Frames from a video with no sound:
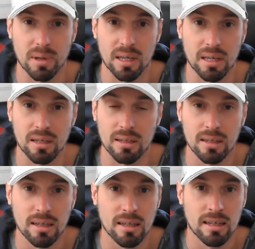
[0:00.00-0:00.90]
be
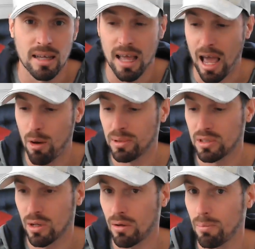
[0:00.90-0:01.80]
helping
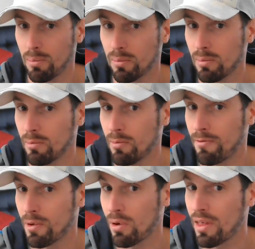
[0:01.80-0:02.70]
someone
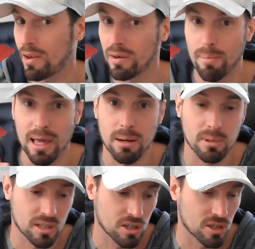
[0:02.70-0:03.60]
feel like they're in a better
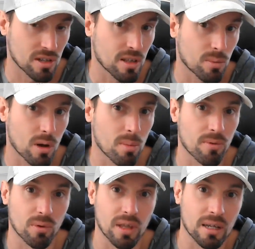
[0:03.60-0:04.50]
position than they were
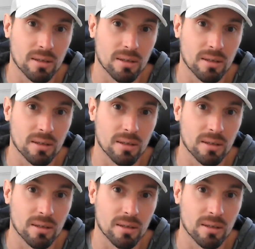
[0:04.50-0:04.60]
before they